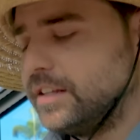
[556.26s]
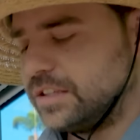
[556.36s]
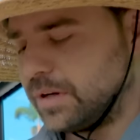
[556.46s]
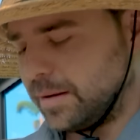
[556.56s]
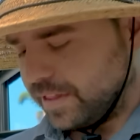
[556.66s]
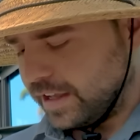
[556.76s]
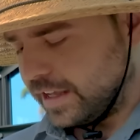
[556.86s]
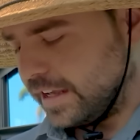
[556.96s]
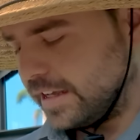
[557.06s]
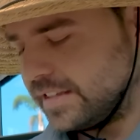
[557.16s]
So what I'm
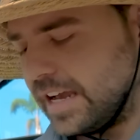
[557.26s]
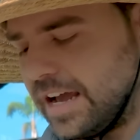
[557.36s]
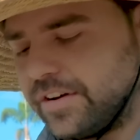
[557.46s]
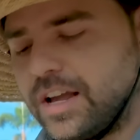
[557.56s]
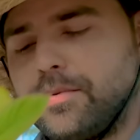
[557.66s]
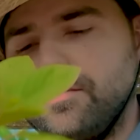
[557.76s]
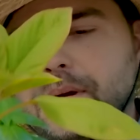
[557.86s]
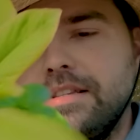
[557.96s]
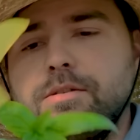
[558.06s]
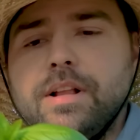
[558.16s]
thinking is I have a couple
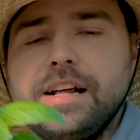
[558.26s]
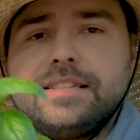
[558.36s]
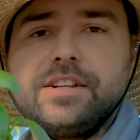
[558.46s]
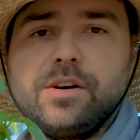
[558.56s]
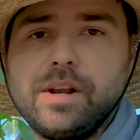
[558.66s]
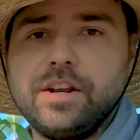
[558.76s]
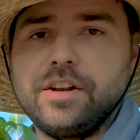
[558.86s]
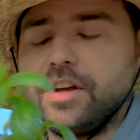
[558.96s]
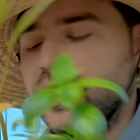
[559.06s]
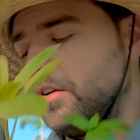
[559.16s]
basil plants that are ready
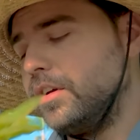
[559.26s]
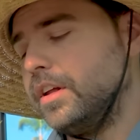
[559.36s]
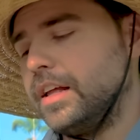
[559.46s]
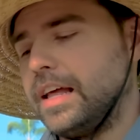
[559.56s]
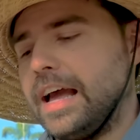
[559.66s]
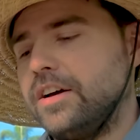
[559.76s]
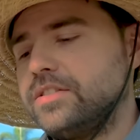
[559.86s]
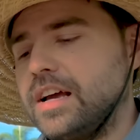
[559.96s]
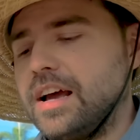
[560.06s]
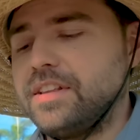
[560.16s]
to go. I
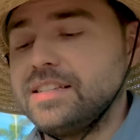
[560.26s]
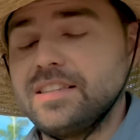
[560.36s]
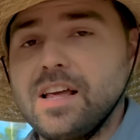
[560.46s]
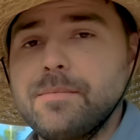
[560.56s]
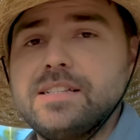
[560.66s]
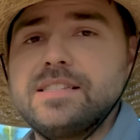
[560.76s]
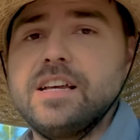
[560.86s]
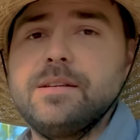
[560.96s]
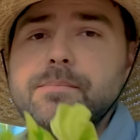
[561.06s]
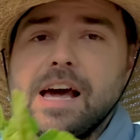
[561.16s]
also have these lemon
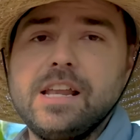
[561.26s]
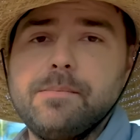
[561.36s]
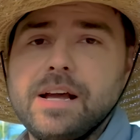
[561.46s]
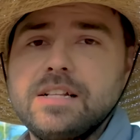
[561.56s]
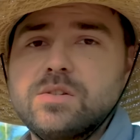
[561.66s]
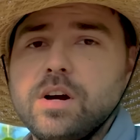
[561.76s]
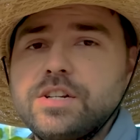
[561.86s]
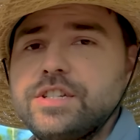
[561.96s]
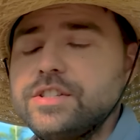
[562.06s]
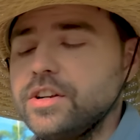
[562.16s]
sun patty pan
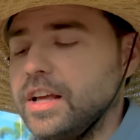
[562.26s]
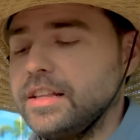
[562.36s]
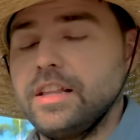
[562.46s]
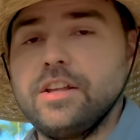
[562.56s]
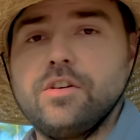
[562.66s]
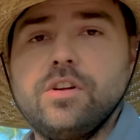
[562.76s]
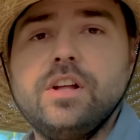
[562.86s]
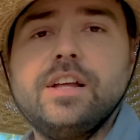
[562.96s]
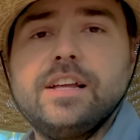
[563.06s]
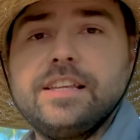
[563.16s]
squash. These are like the little
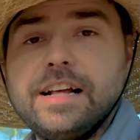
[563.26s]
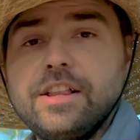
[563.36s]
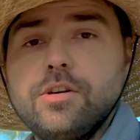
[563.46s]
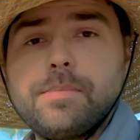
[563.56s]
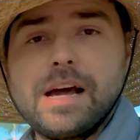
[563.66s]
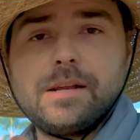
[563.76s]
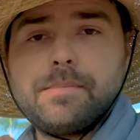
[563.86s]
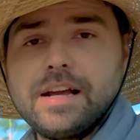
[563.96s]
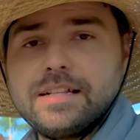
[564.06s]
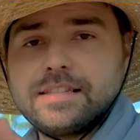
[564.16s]
yellow patty
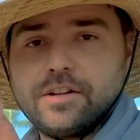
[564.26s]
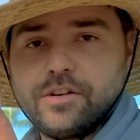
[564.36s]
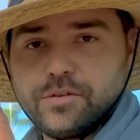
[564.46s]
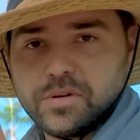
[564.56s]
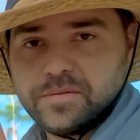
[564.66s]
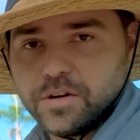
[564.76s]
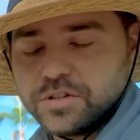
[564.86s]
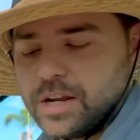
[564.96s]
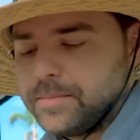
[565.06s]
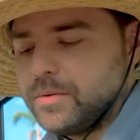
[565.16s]
pans, the little UFO
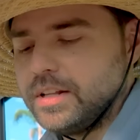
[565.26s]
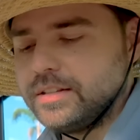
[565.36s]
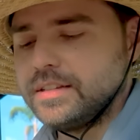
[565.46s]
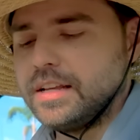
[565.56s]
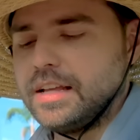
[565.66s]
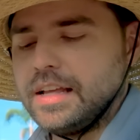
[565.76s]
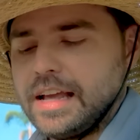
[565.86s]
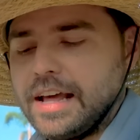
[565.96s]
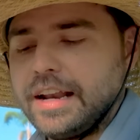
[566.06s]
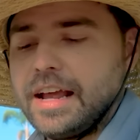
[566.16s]
shaped ones.
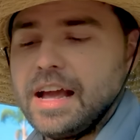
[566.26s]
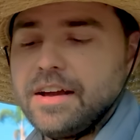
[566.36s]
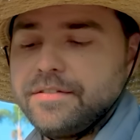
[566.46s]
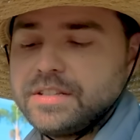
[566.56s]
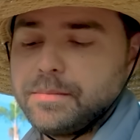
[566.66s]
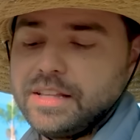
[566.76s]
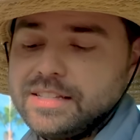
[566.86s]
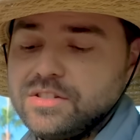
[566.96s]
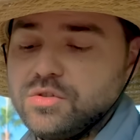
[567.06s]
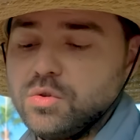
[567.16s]
And I have some of
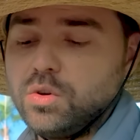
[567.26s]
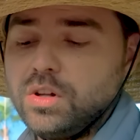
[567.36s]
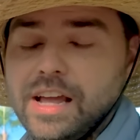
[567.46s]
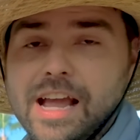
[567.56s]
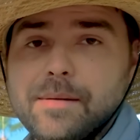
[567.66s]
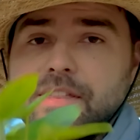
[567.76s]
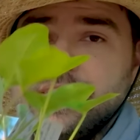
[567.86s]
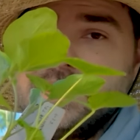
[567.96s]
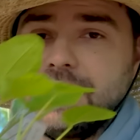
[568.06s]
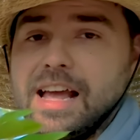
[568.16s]
this jewel
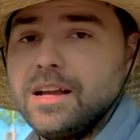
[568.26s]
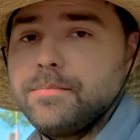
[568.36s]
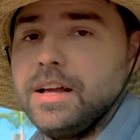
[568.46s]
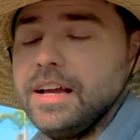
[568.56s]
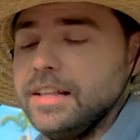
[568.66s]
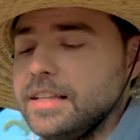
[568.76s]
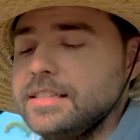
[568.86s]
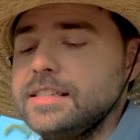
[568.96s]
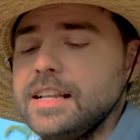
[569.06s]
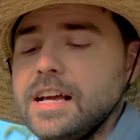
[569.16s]
amethyst eggplant.
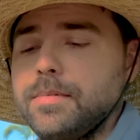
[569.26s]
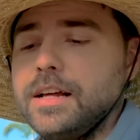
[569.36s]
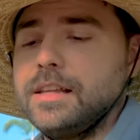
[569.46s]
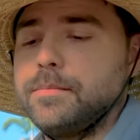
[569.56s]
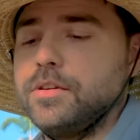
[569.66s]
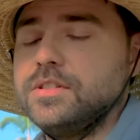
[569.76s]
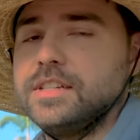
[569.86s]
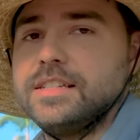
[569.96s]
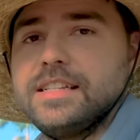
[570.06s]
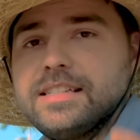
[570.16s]
This is an eggplant that
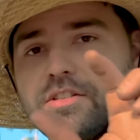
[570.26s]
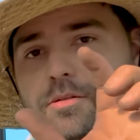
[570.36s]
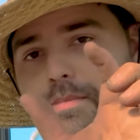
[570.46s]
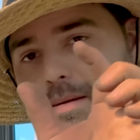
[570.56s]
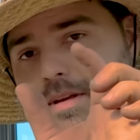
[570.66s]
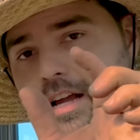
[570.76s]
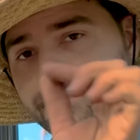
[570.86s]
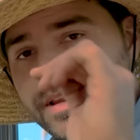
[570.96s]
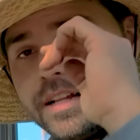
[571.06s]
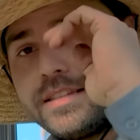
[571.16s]
produces these little baby
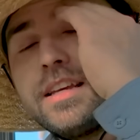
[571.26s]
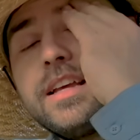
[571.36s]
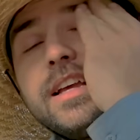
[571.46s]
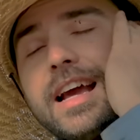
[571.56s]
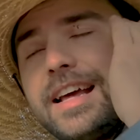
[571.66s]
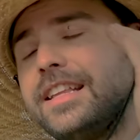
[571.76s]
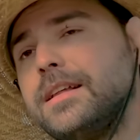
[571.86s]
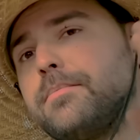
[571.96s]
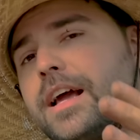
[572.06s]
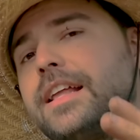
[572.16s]
eggplants. I think
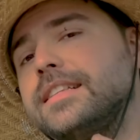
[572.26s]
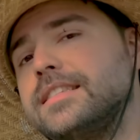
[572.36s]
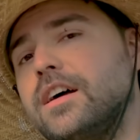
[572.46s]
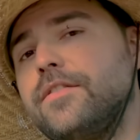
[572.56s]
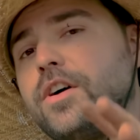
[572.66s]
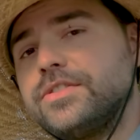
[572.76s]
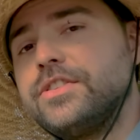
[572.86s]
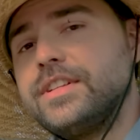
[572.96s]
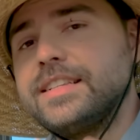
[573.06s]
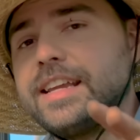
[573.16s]
the plant itself
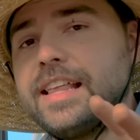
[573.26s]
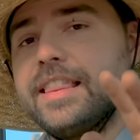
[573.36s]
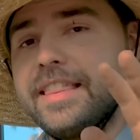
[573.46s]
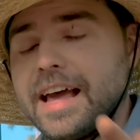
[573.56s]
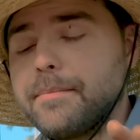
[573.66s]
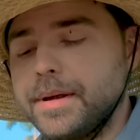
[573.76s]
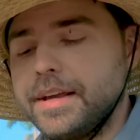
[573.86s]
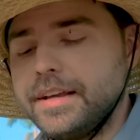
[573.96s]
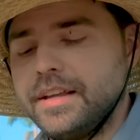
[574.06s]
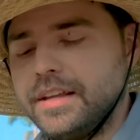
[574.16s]
also doesn't get that
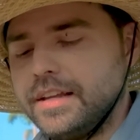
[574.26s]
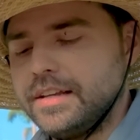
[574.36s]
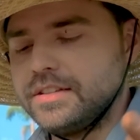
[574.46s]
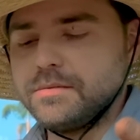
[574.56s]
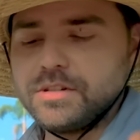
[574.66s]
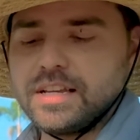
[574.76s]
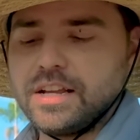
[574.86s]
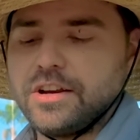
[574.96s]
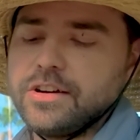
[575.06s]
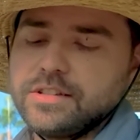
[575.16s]
big. So I'm just
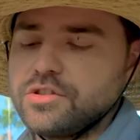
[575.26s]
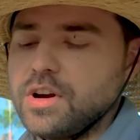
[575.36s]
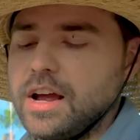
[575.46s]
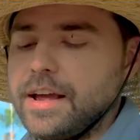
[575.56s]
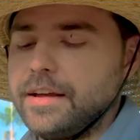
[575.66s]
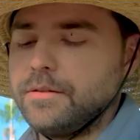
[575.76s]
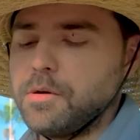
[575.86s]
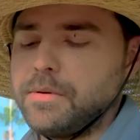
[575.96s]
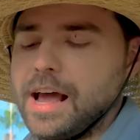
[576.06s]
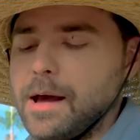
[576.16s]
kind of curious to try
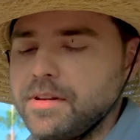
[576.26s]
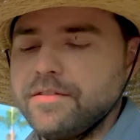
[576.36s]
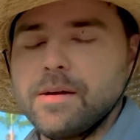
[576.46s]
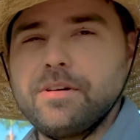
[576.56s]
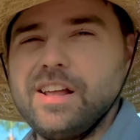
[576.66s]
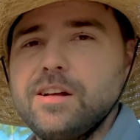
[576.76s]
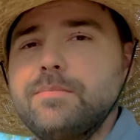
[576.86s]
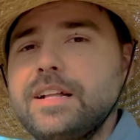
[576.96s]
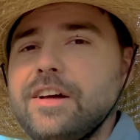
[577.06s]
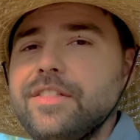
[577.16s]
what would happen if I put
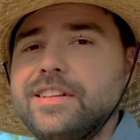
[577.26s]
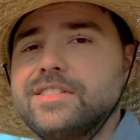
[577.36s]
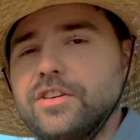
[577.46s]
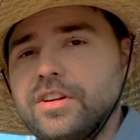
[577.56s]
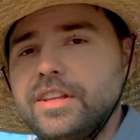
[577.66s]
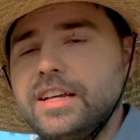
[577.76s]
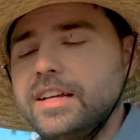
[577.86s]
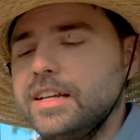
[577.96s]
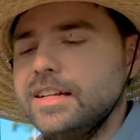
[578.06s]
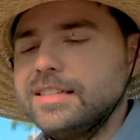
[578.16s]
eggplant out this early.
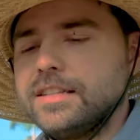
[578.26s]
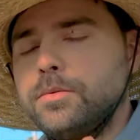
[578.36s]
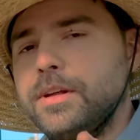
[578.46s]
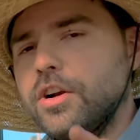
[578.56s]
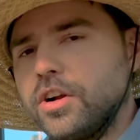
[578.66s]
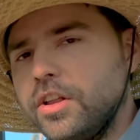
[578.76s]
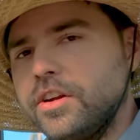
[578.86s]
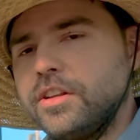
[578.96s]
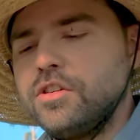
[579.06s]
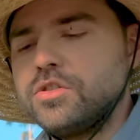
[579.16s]
It's a little bit
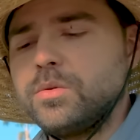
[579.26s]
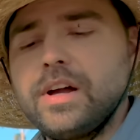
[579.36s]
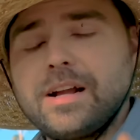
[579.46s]
earlier than usual.